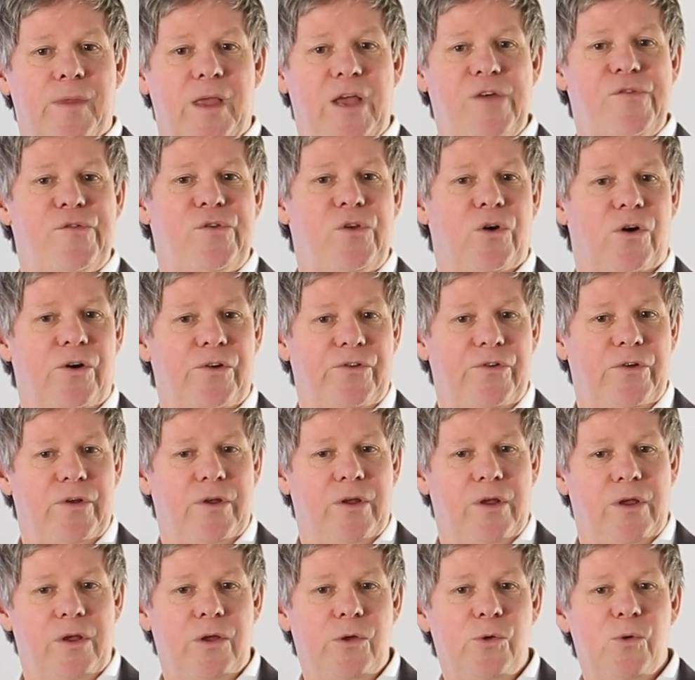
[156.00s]
If not,
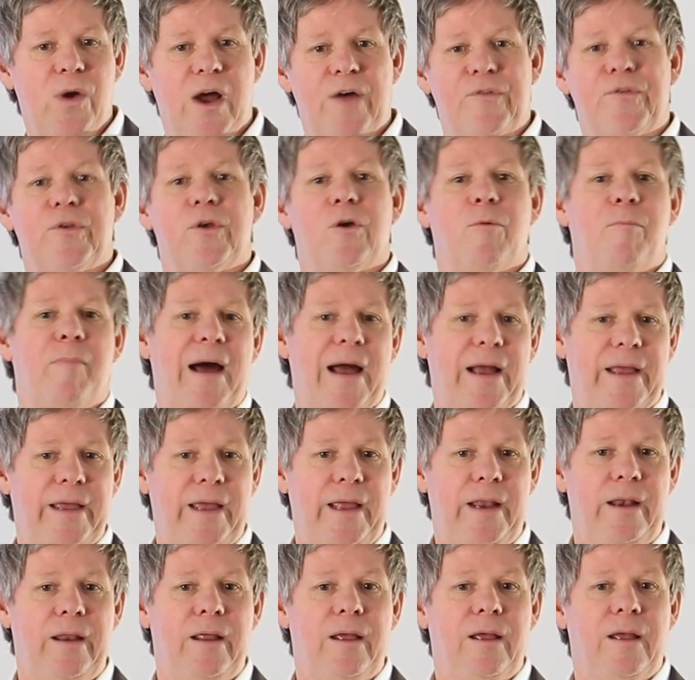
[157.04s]
you have to go back
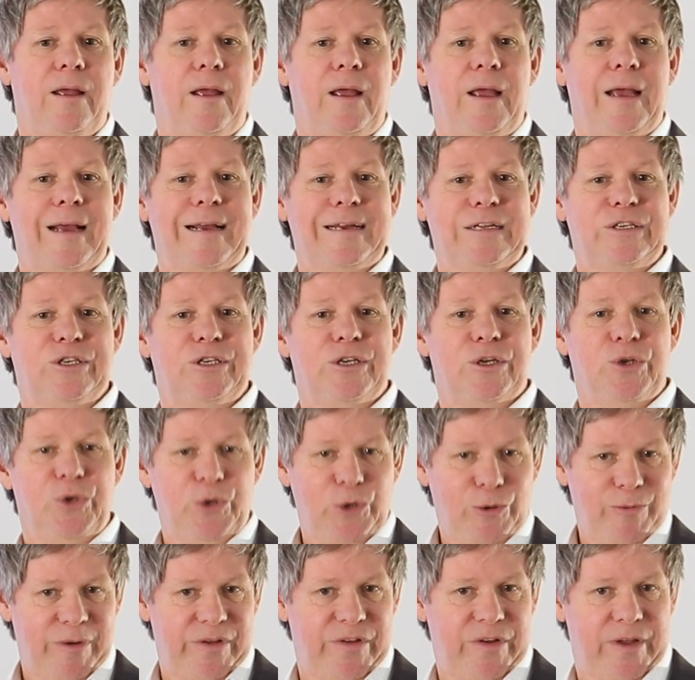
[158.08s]
in, consider
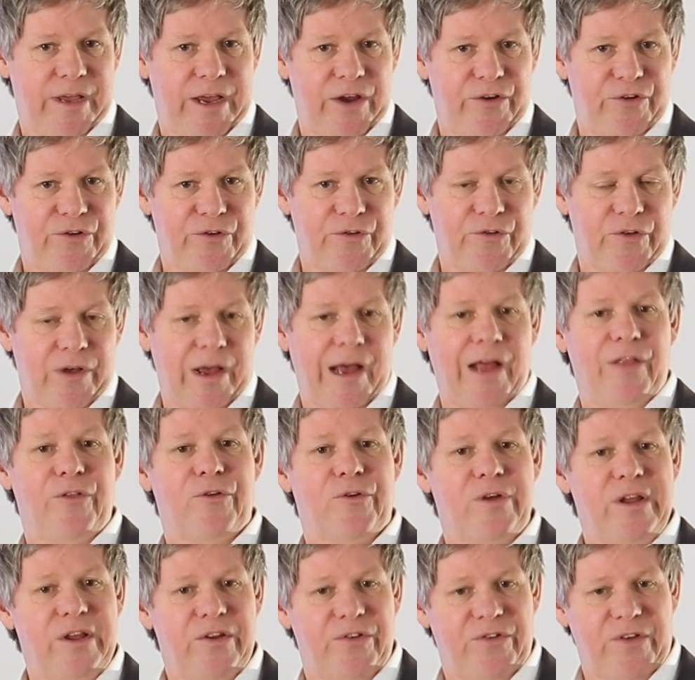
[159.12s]
new mitigations and
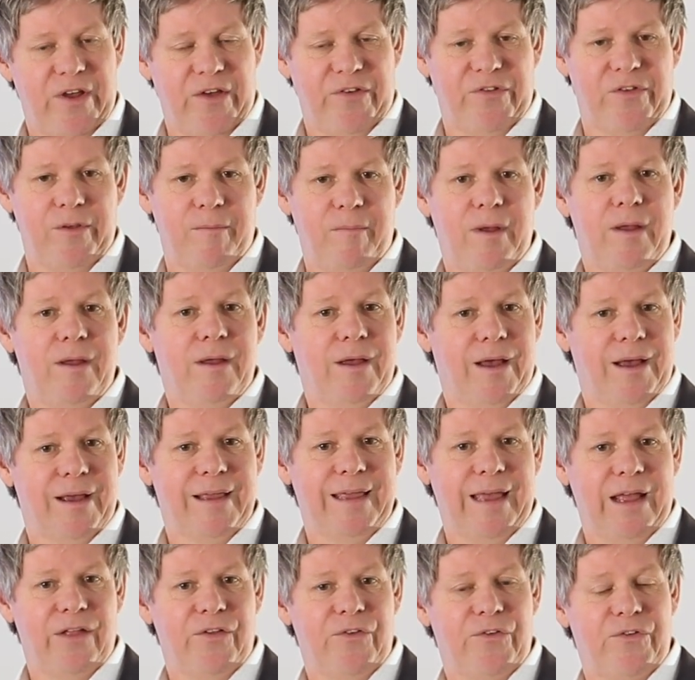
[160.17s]
reassess them
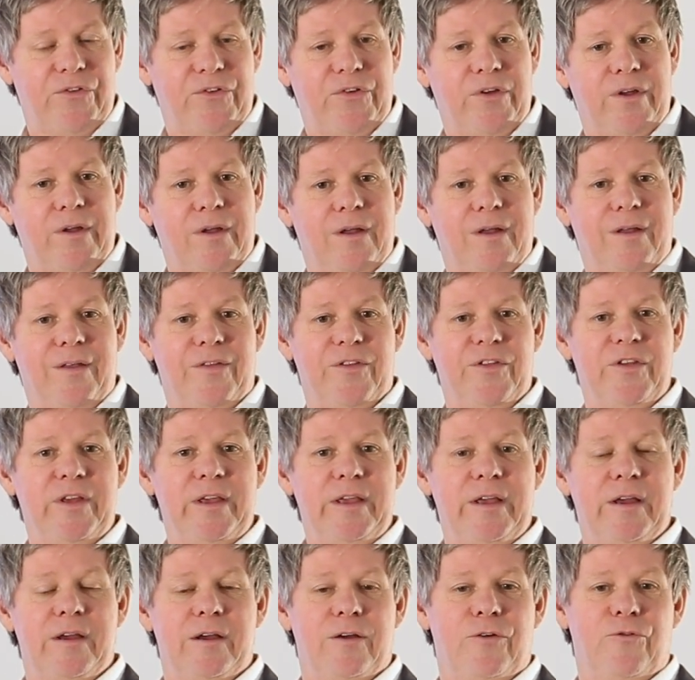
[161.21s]
against
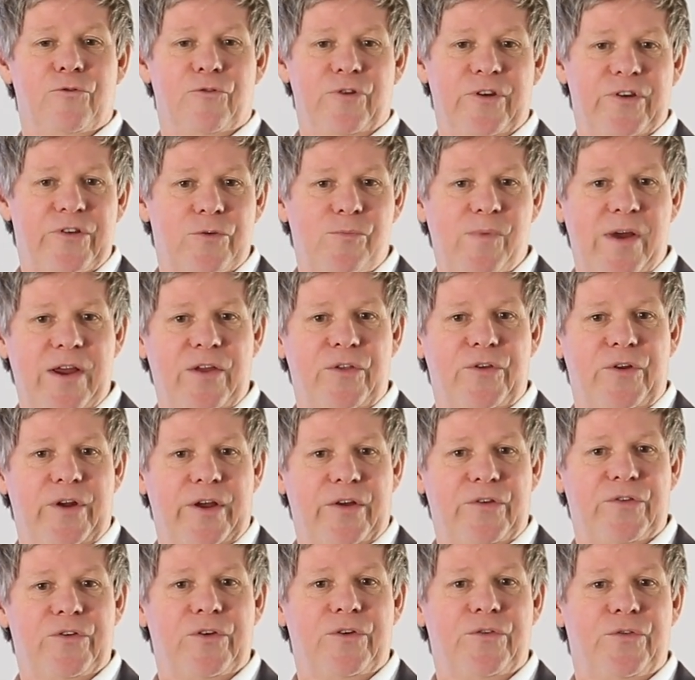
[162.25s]
the risk
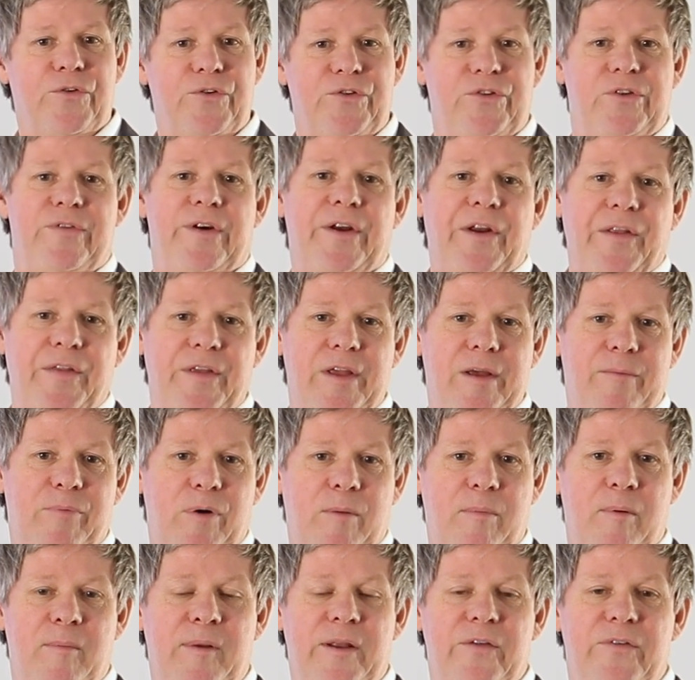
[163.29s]
matrix for severity and
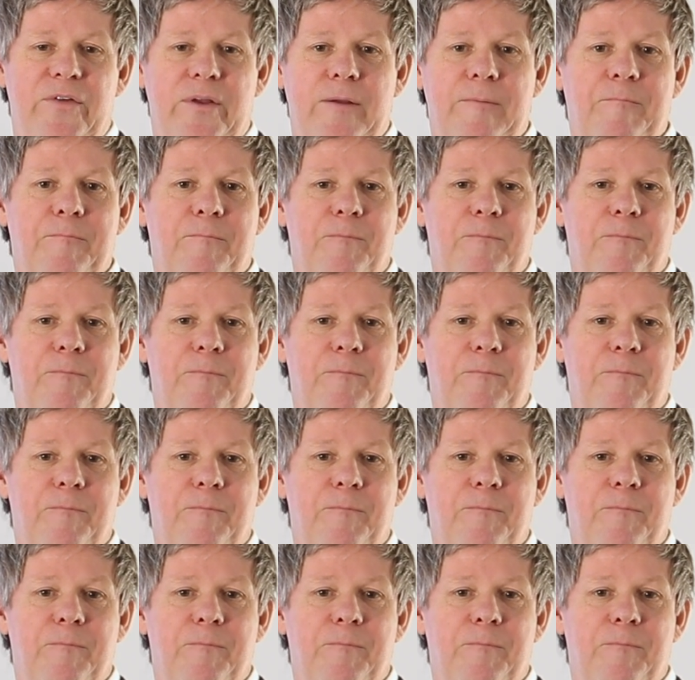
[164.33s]
probability.